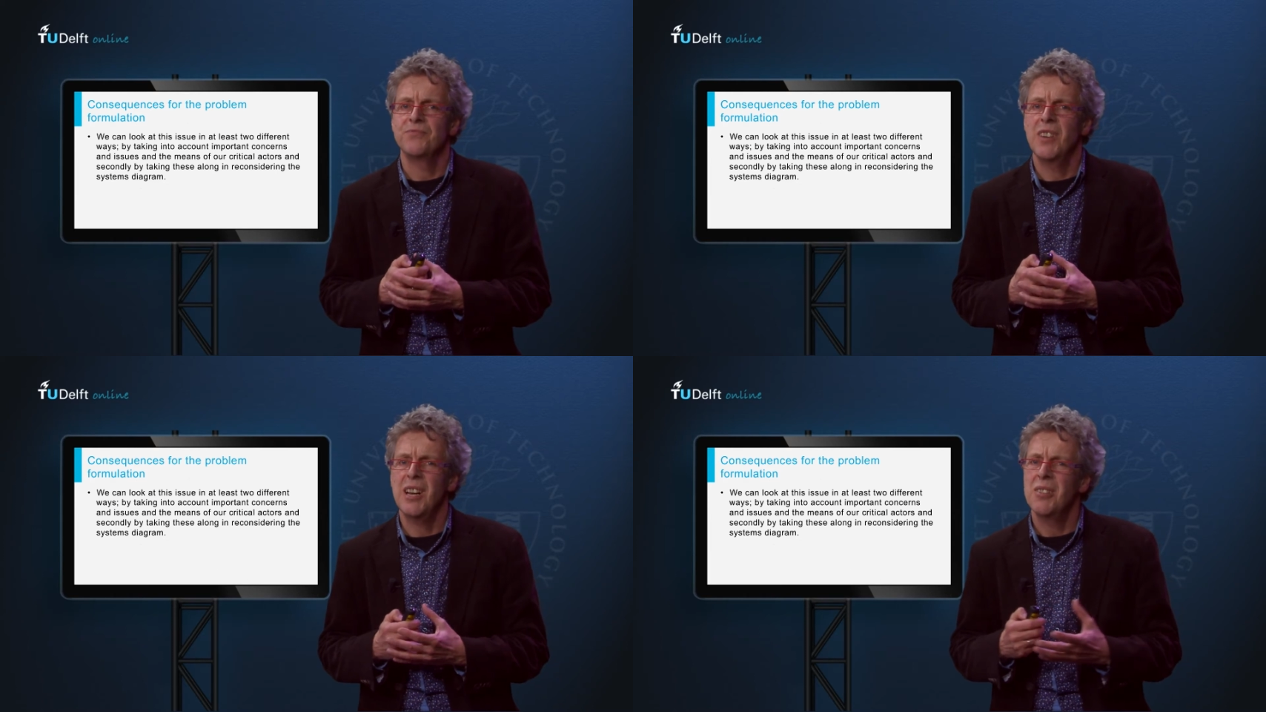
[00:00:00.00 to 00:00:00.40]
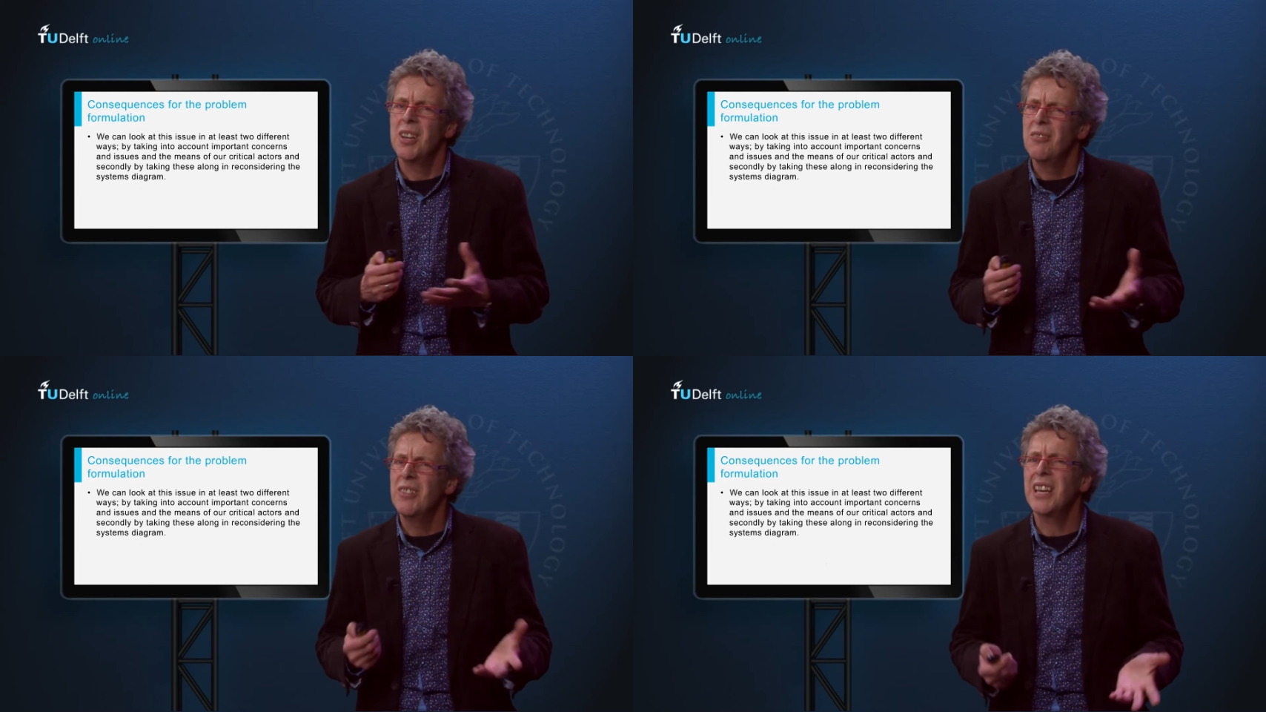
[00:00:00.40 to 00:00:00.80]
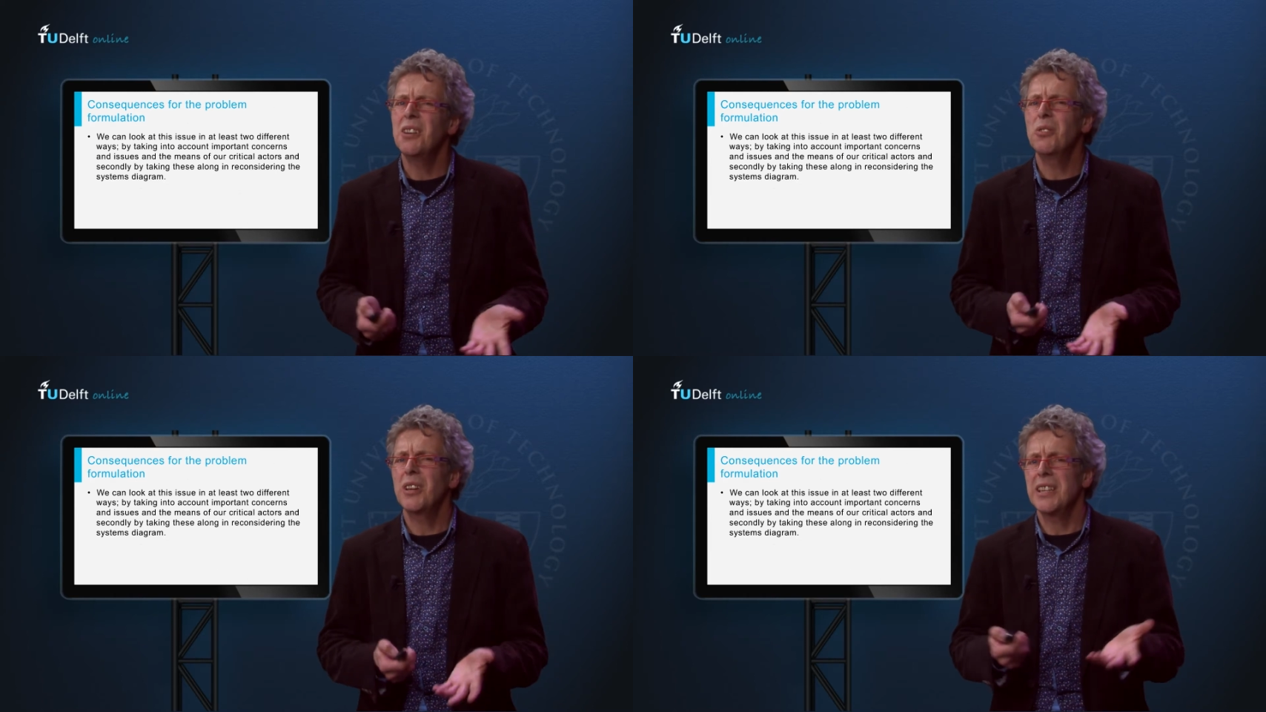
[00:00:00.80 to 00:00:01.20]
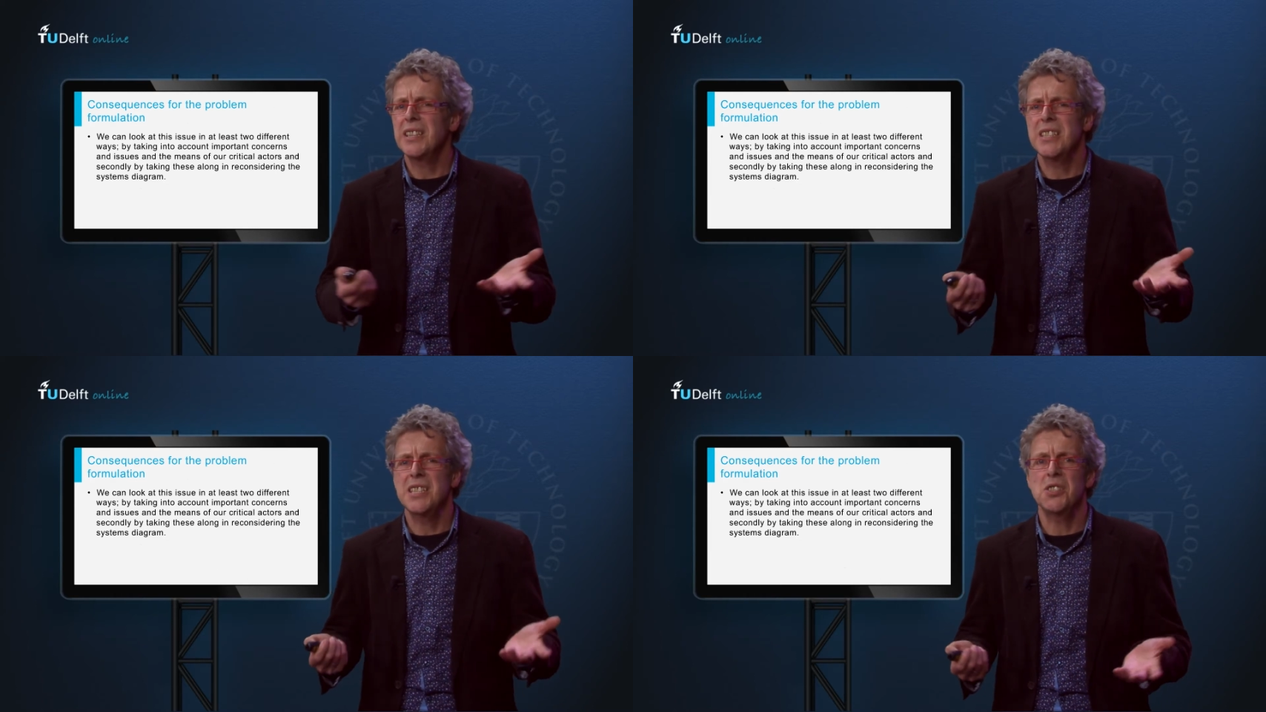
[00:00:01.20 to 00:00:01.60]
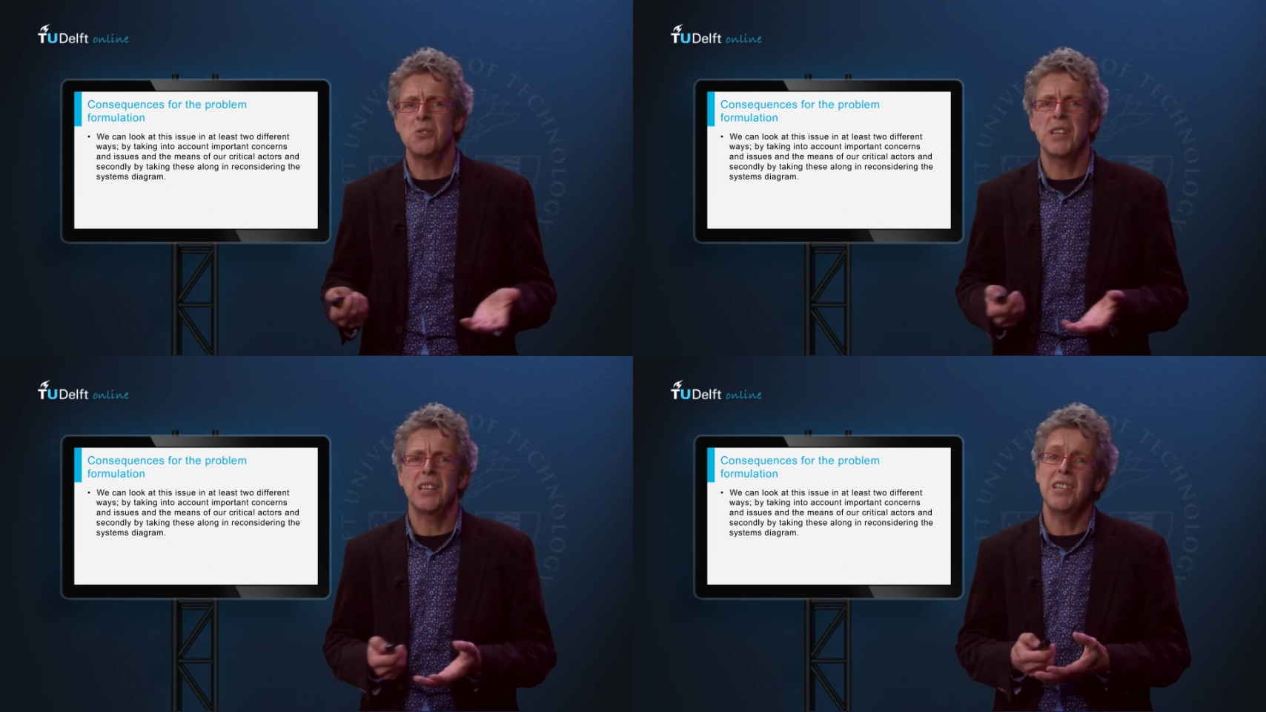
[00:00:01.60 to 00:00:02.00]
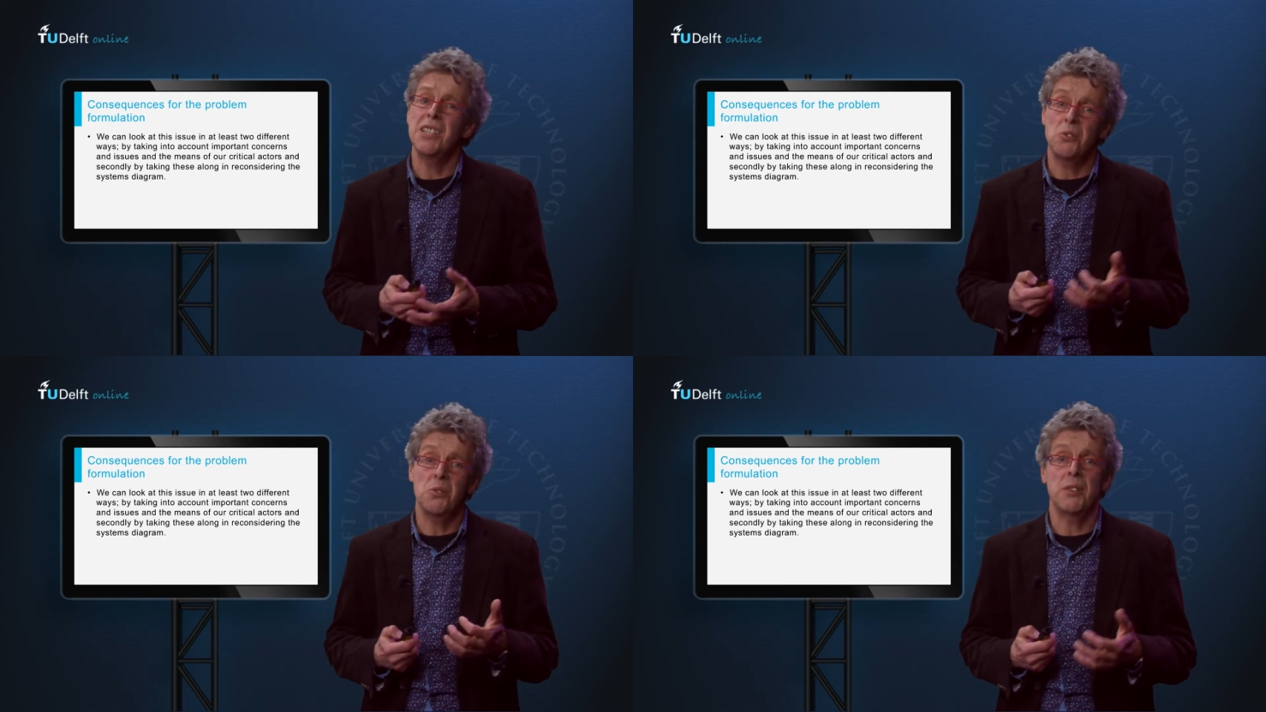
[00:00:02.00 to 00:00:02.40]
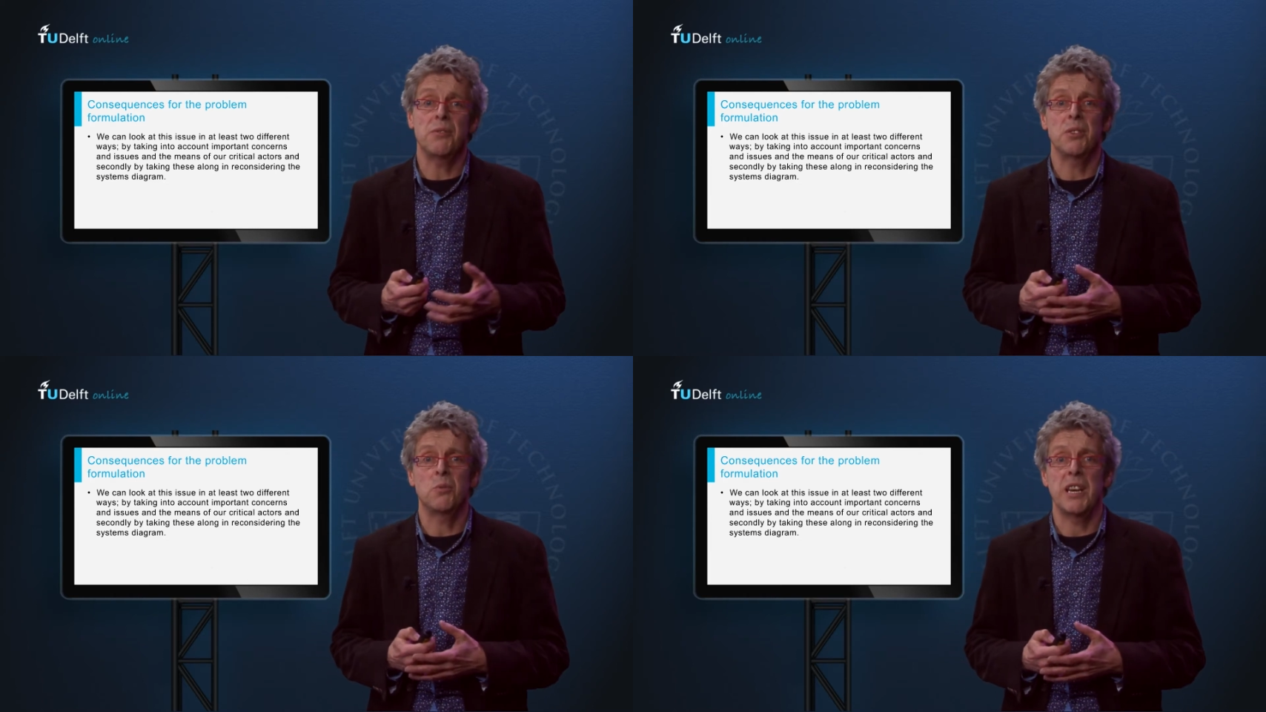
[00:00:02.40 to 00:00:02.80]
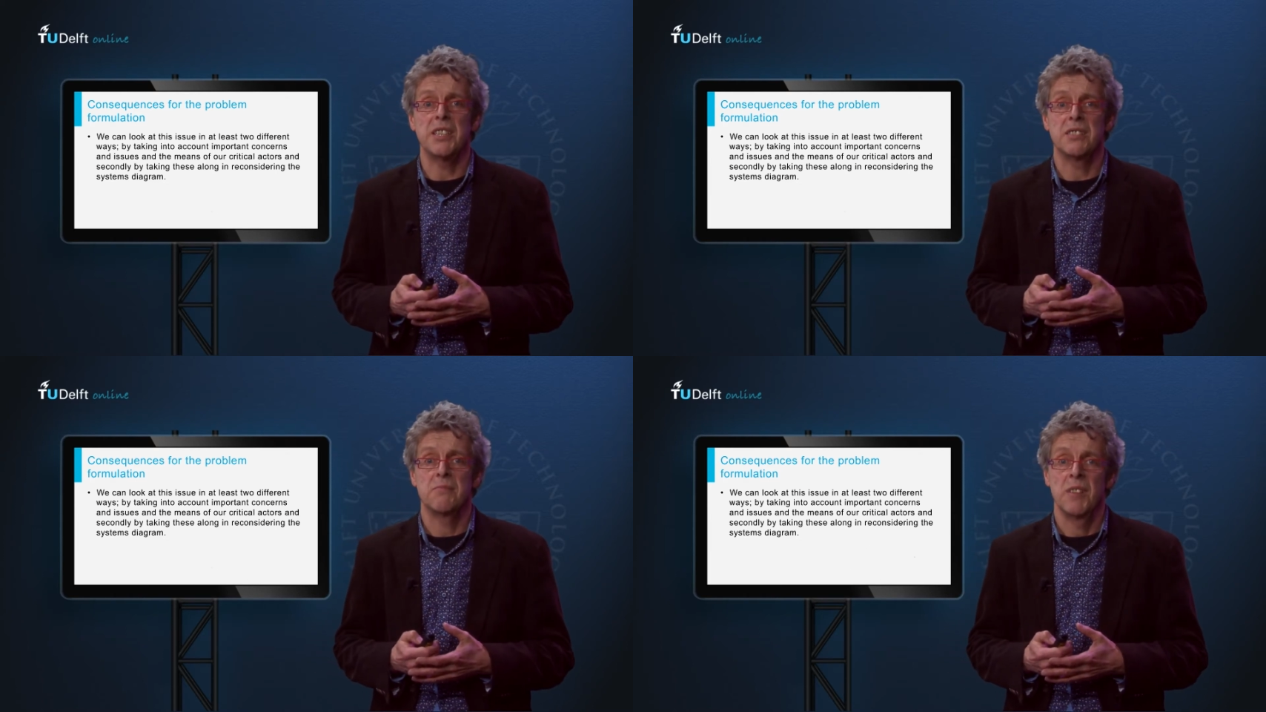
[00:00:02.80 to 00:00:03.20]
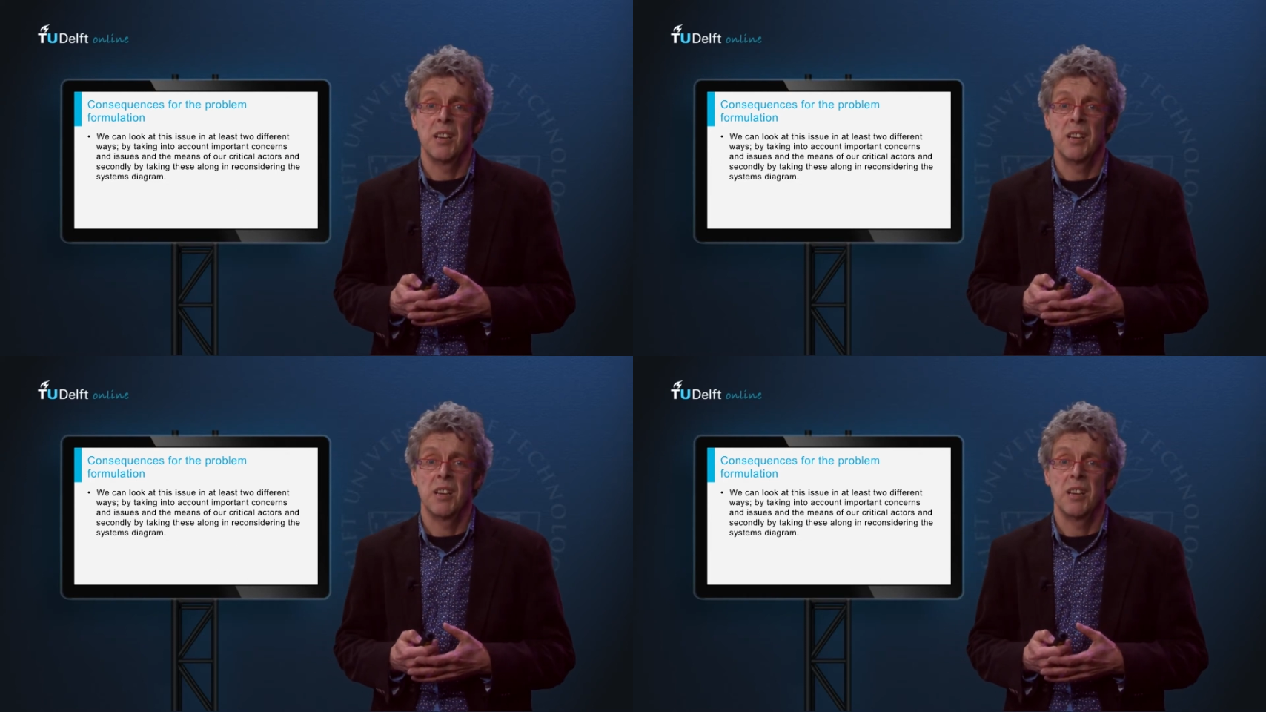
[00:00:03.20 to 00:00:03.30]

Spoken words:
Well, we can look at this issue in at least two different ways.